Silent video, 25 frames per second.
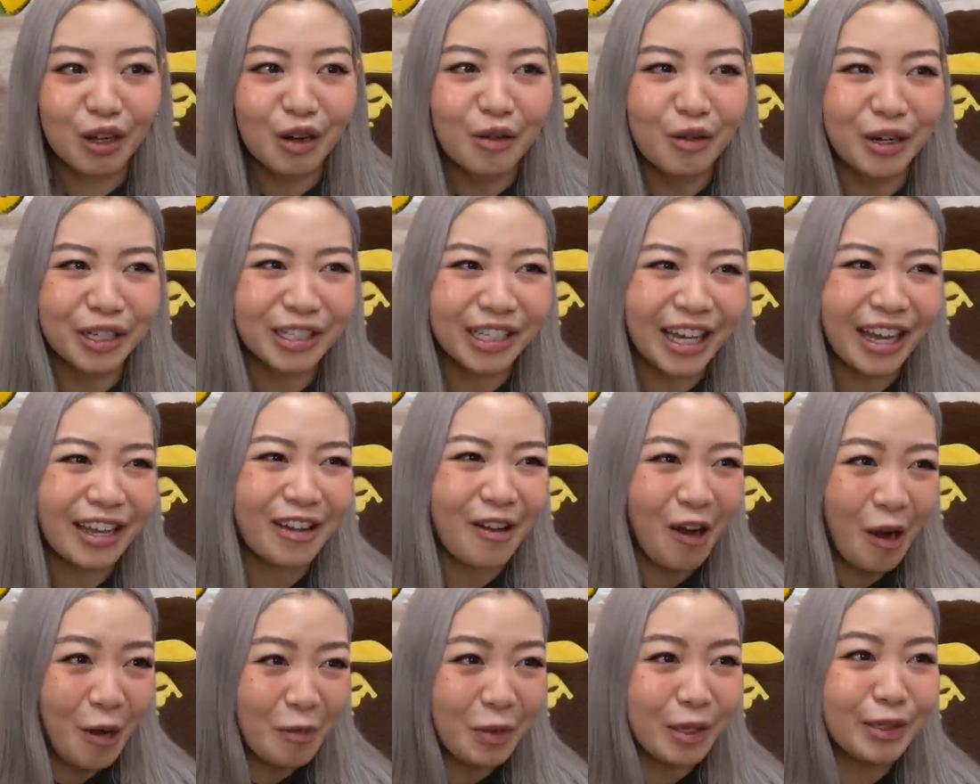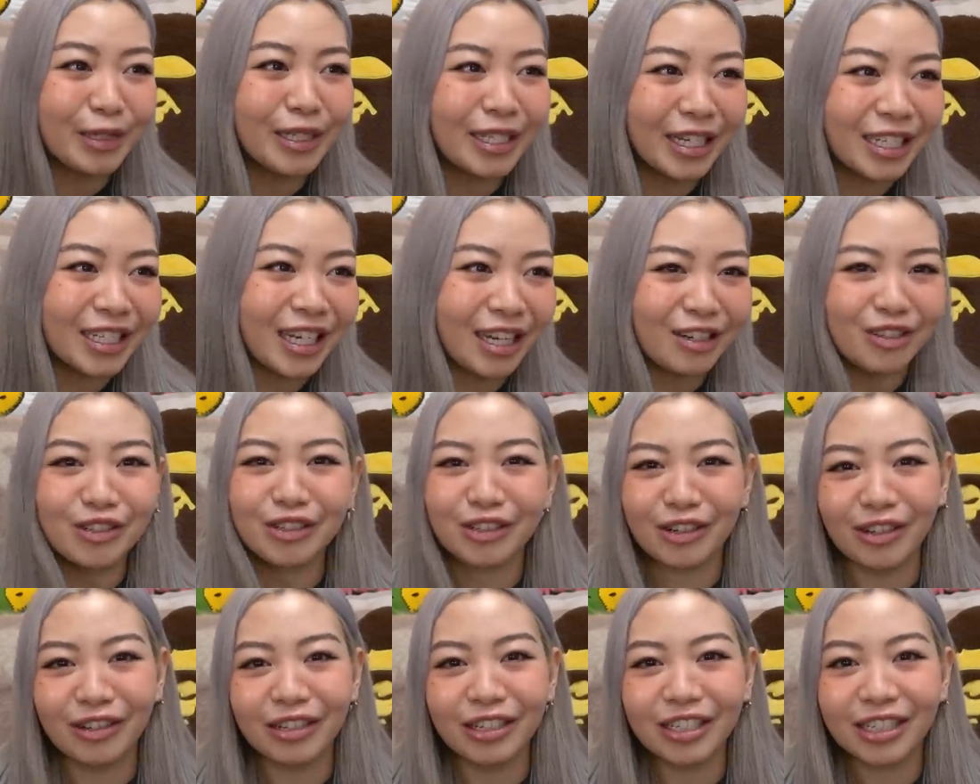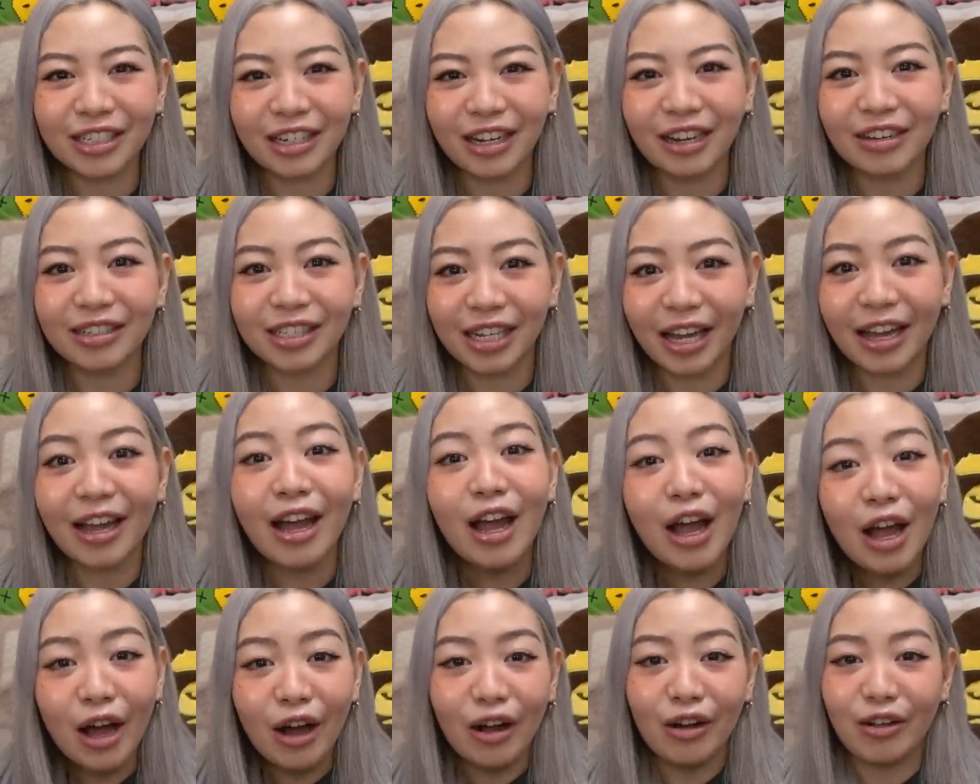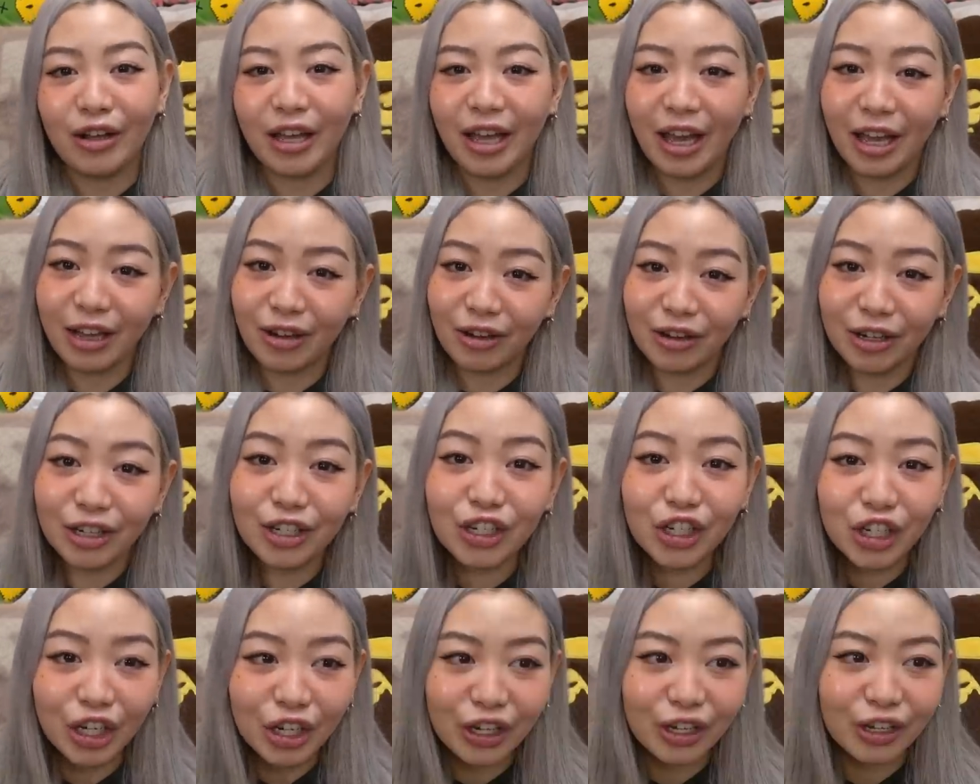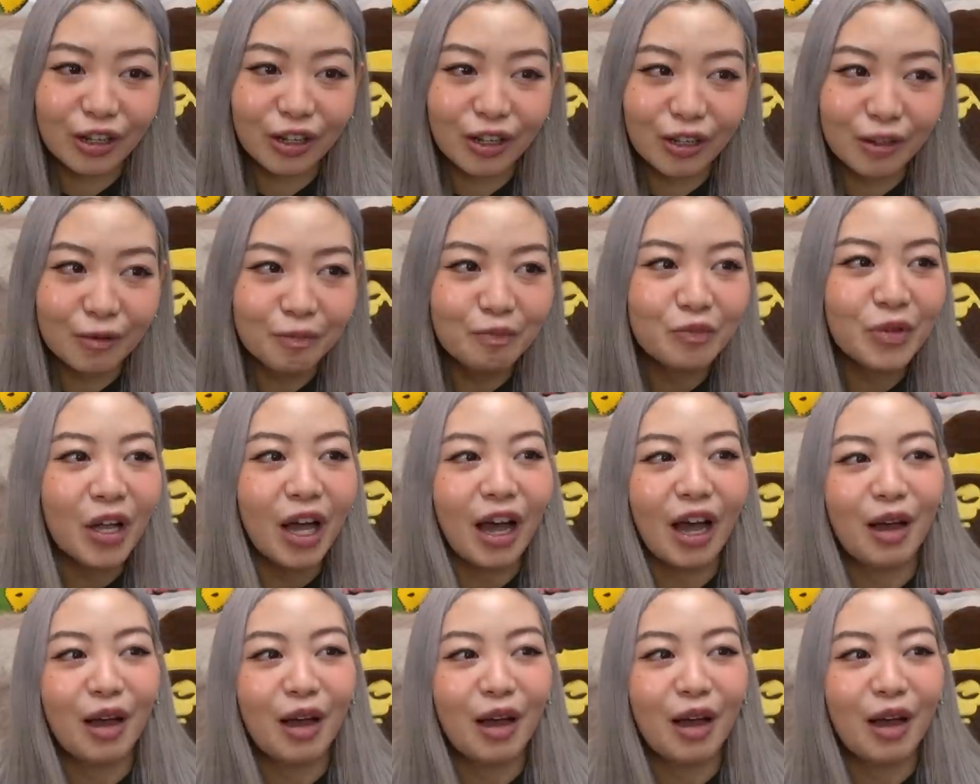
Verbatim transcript: It was like almost $600 and I was like, okay, I gotta chill.